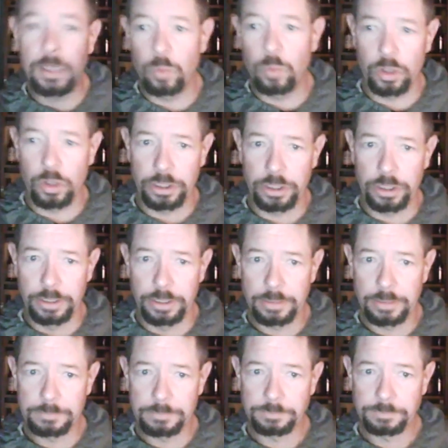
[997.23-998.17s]
wood.
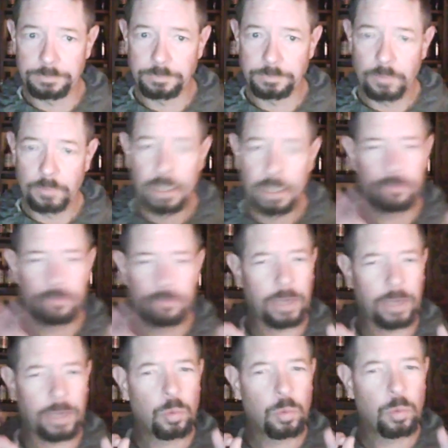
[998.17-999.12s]
It's
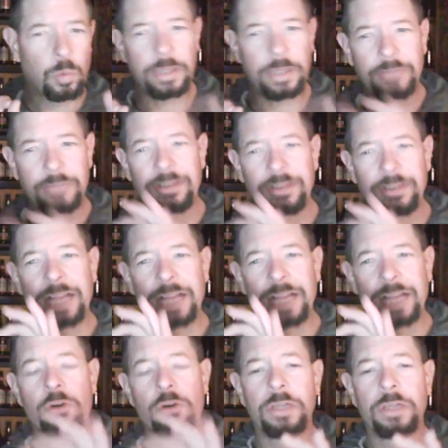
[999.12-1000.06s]
like wood that's not
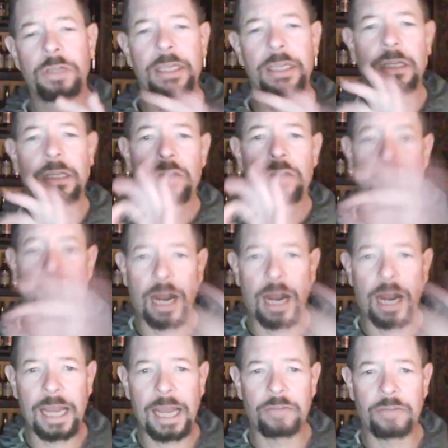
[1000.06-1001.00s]
totally
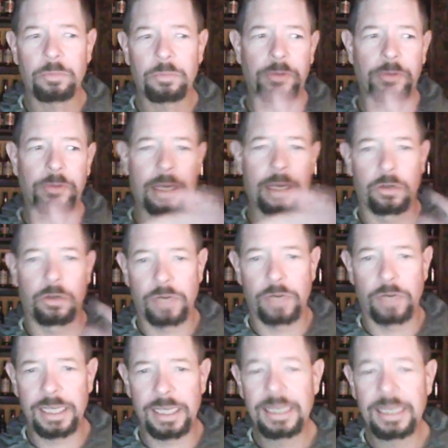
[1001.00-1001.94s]
dried. It's almost like
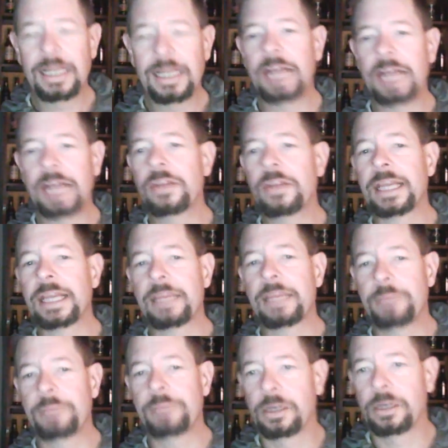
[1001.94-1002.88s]
green. I know that
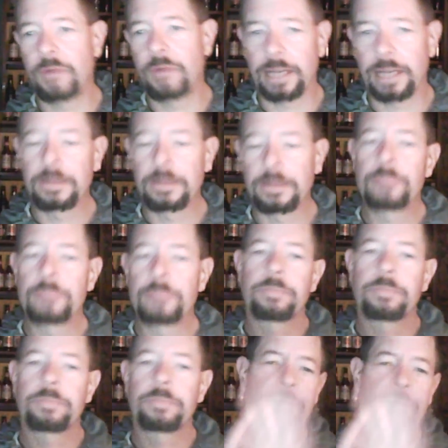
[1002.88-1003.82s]
can't be correct,
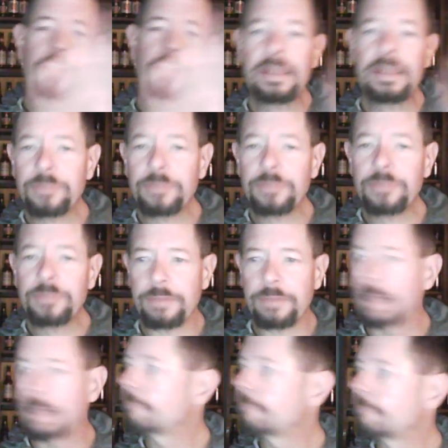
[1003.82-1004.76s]
but it seems to have
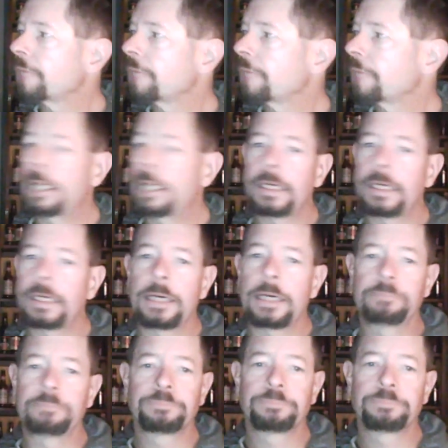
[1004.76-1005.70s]
that. And
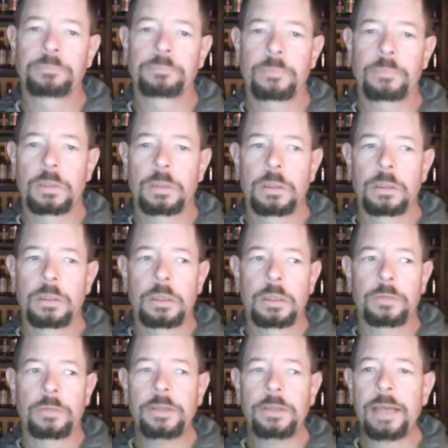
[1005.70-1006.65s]
um,
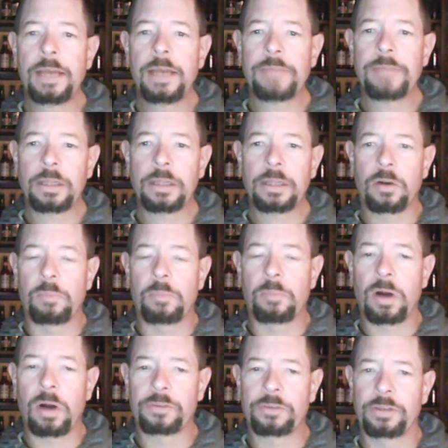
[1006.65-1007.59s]
then you have that little
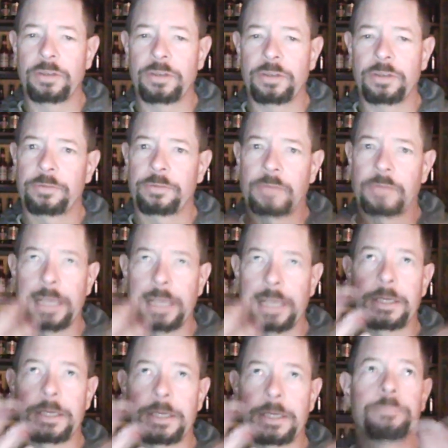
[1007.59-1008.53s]
mossiness,
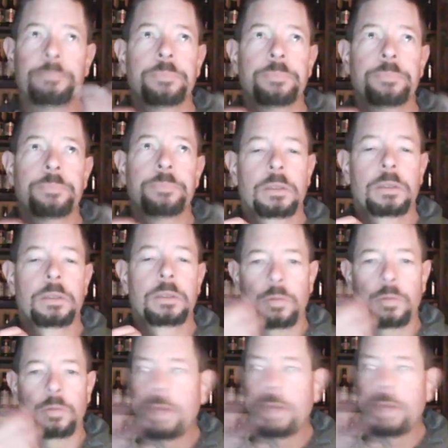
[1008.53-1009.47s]
like um,
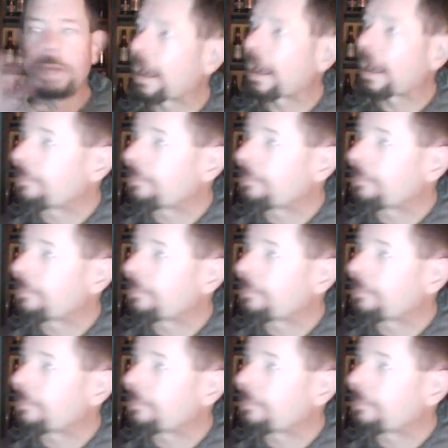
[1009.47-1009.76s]
we have a lot of